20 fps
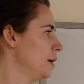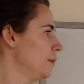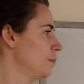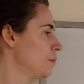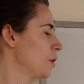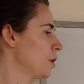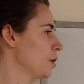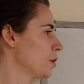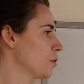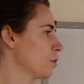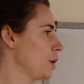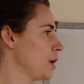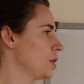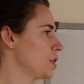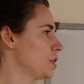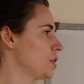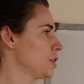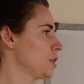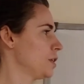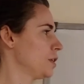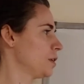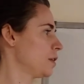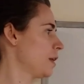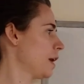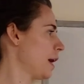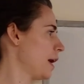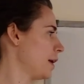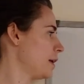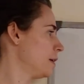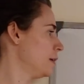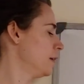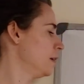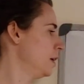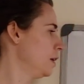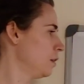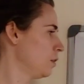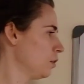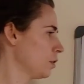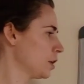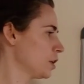Put your equations into that.
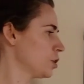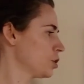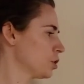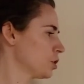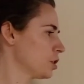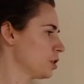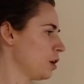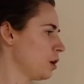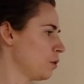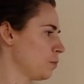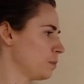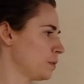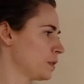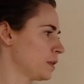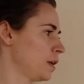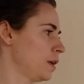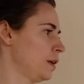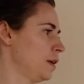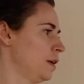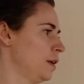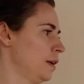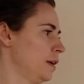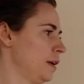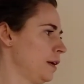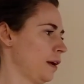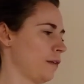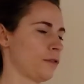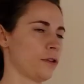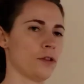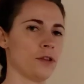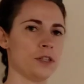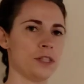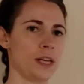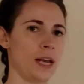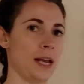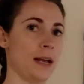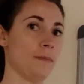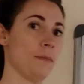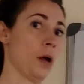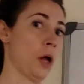Look at your slopes. If they're the
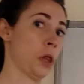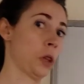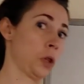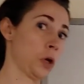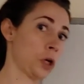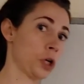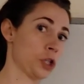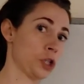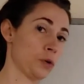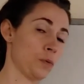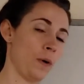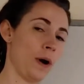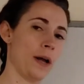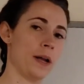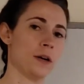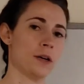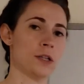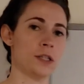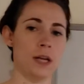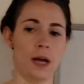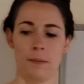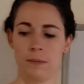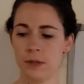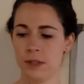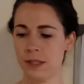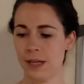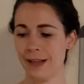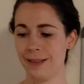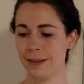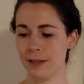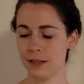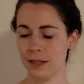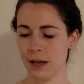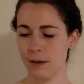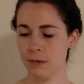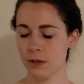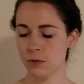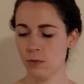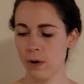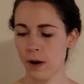same, look at your y-intercept. Is that the same
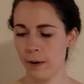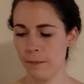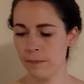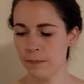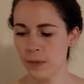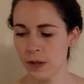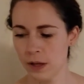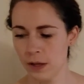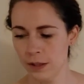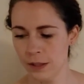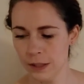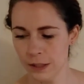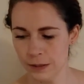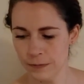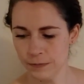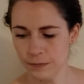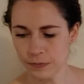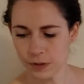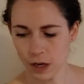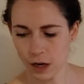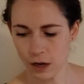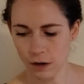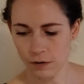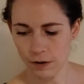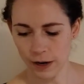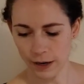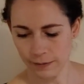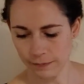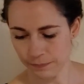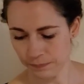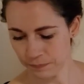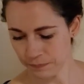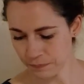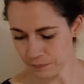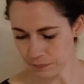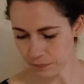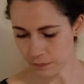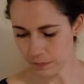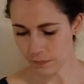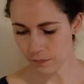as well? All right,
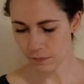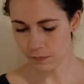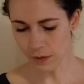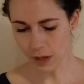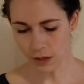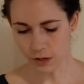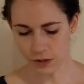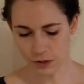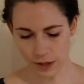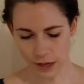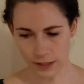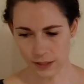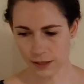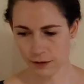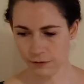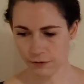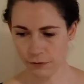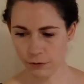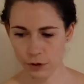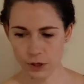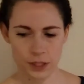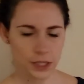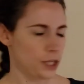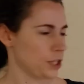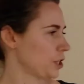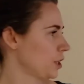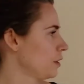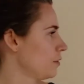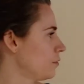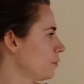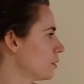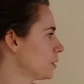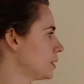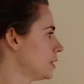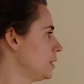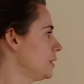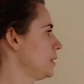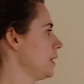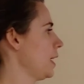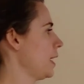so that's it for teaching for
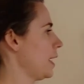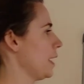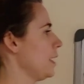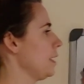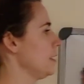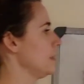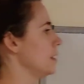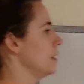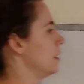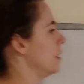today.